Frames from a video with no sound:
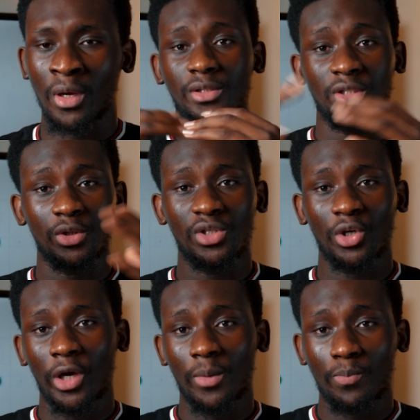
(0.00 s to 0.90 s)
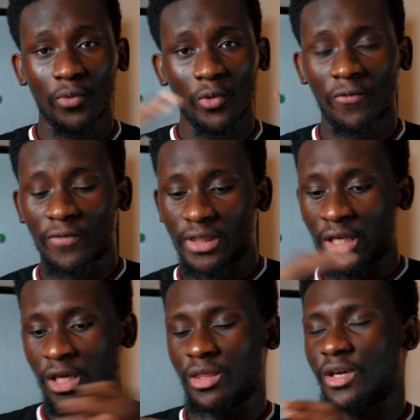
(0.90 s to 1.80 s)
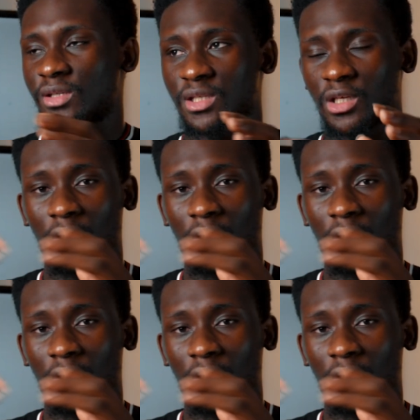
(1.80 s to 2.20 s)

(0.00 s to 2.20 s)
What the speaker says: So to improve the indexing